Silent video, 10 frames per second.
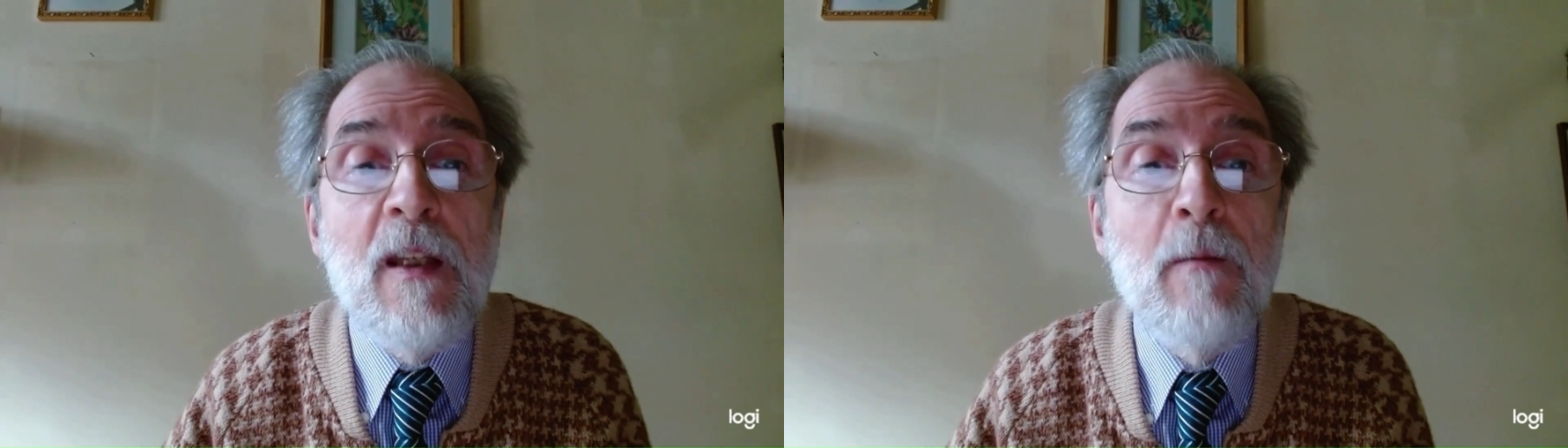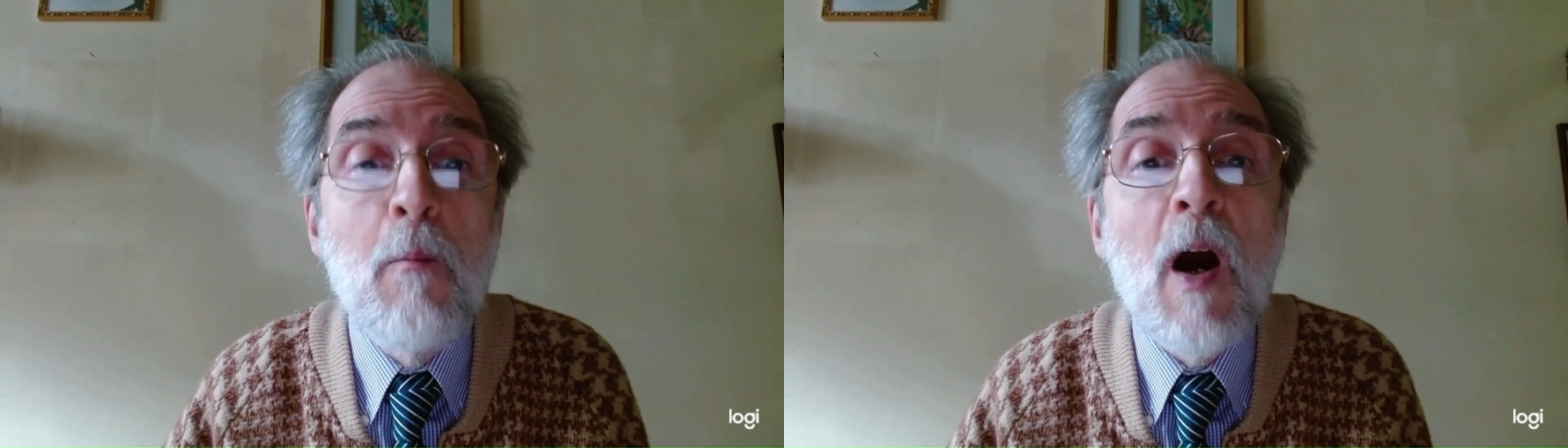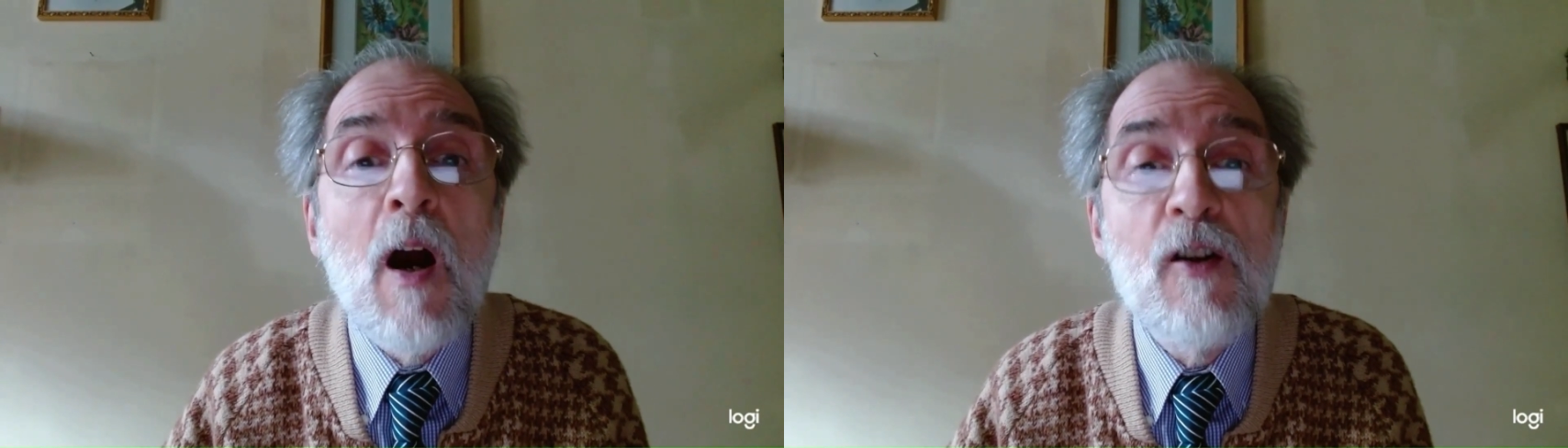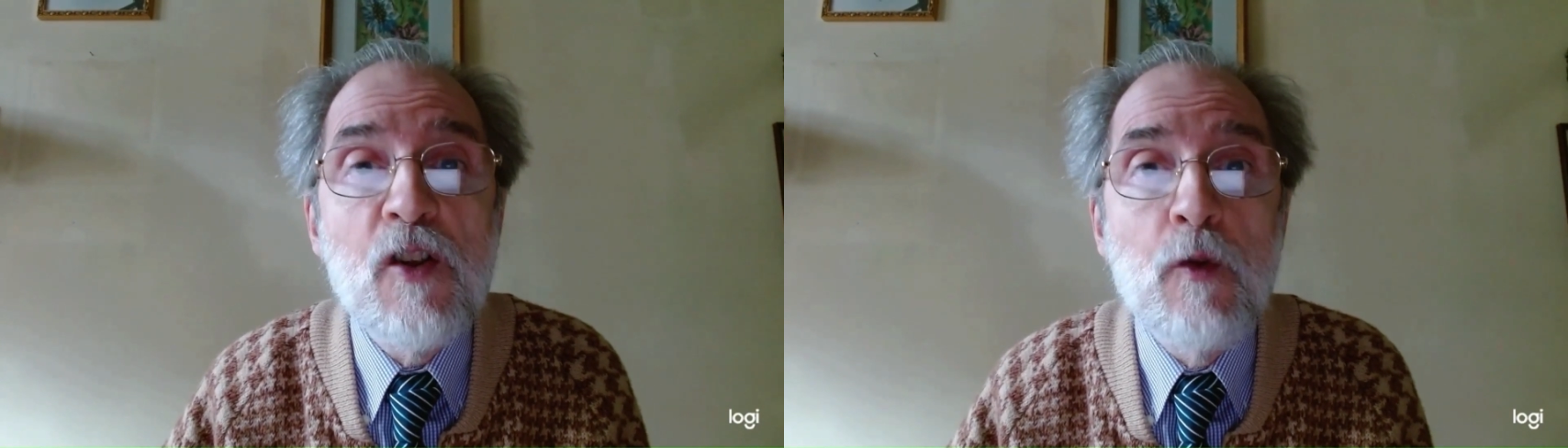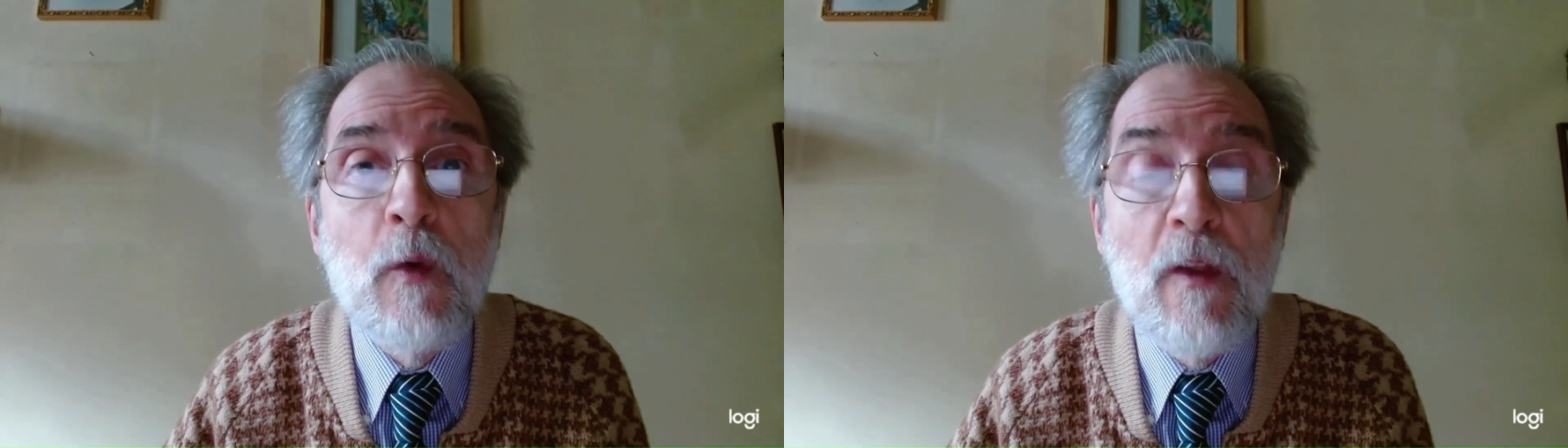March
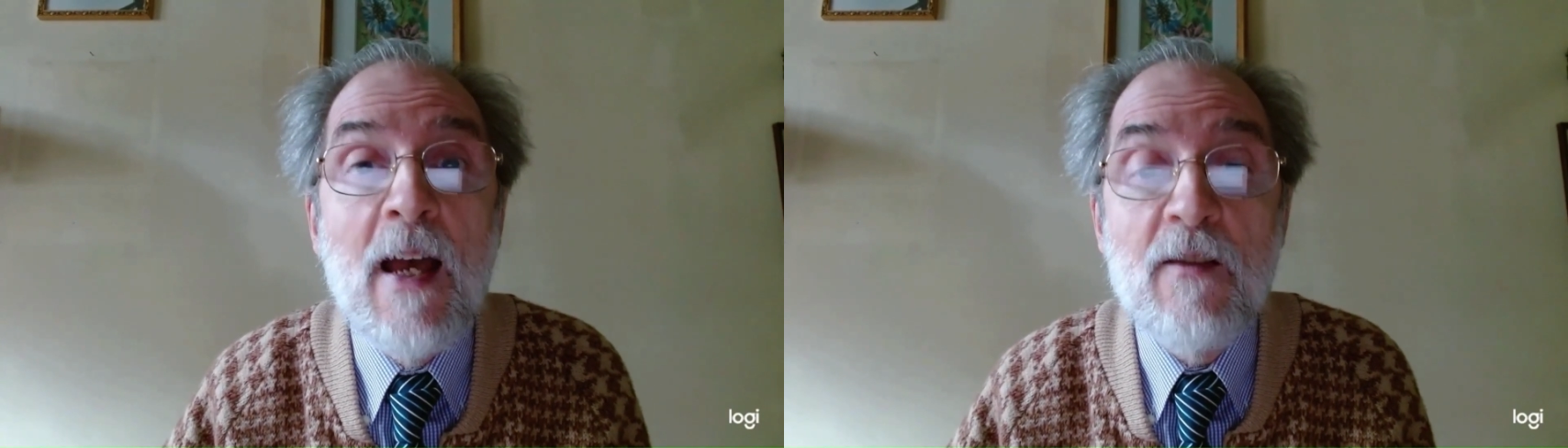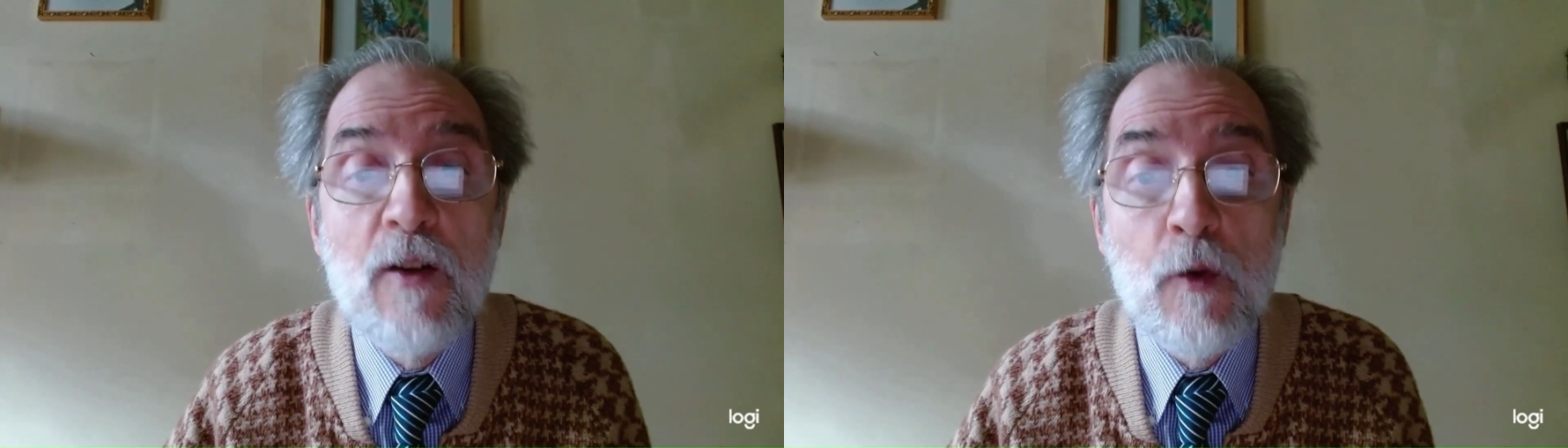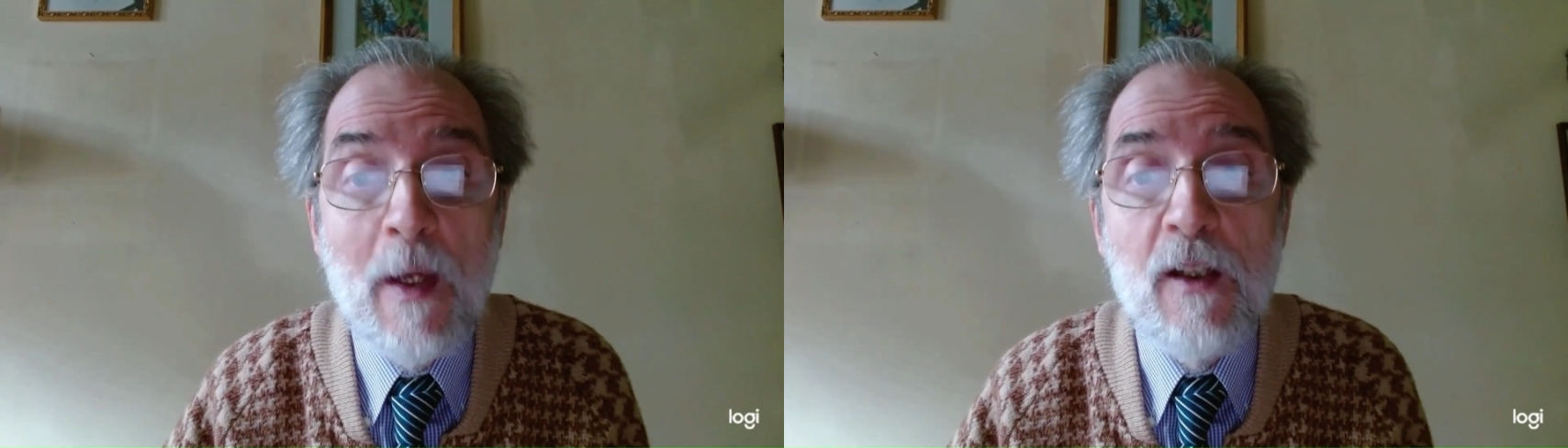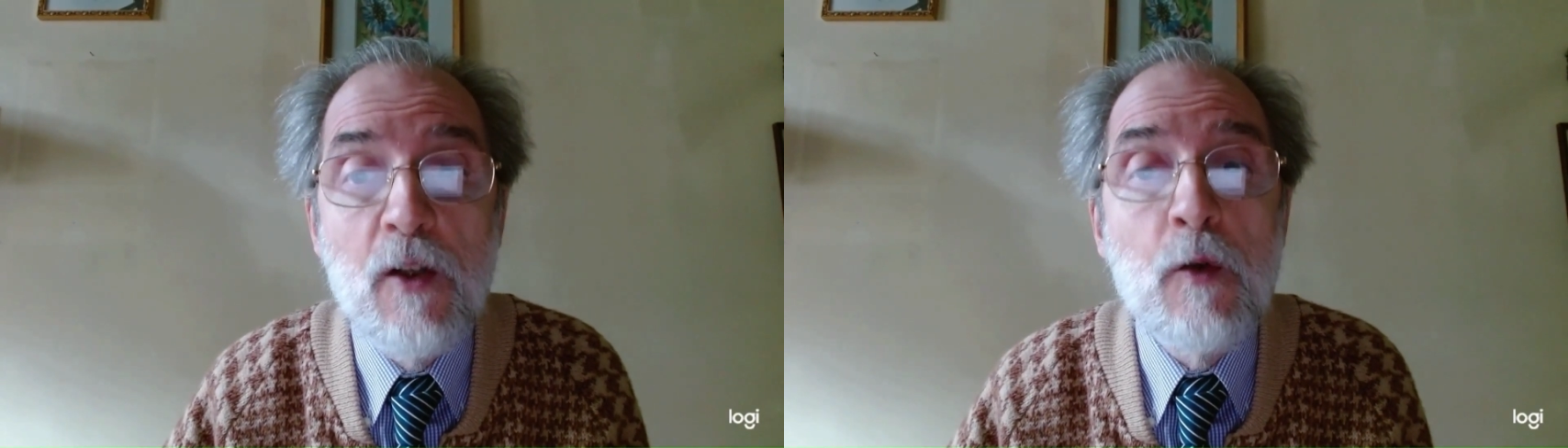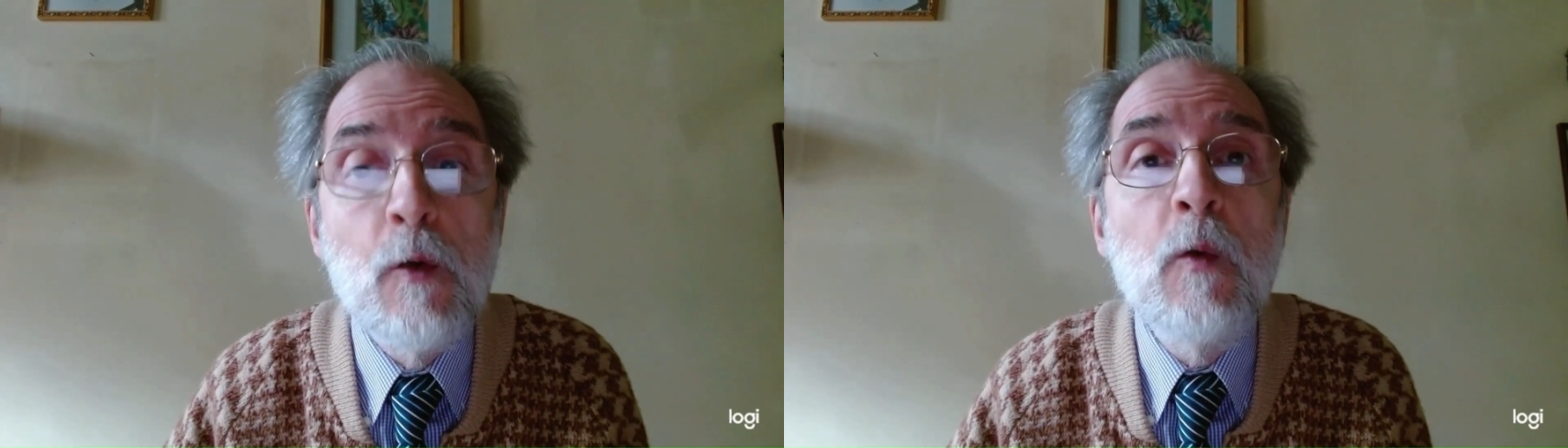two thousand
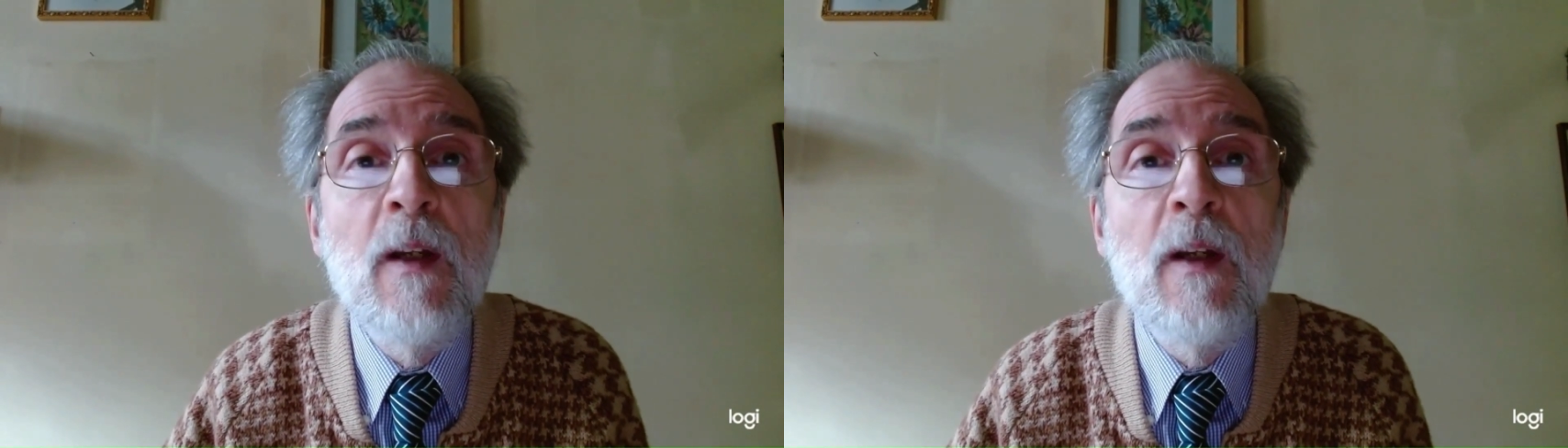twenty-two